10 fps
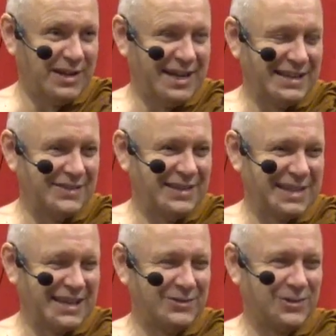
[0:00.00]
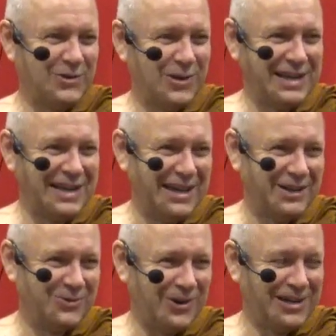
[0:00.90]
Yeah, so it's kind of too early,
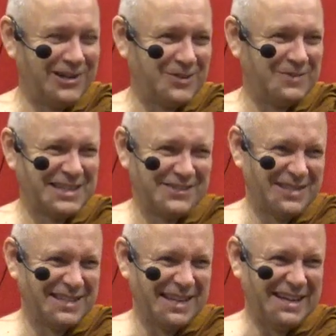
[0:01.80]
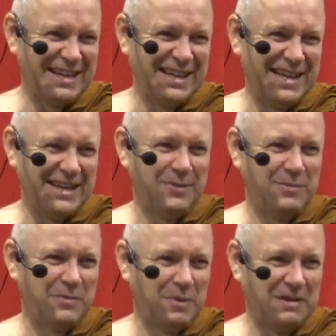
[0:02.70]
too early to commit suicide. Uh, it would
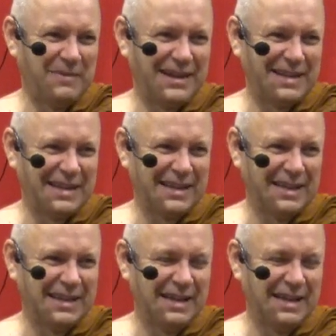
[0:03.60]
be problematic. Yeah?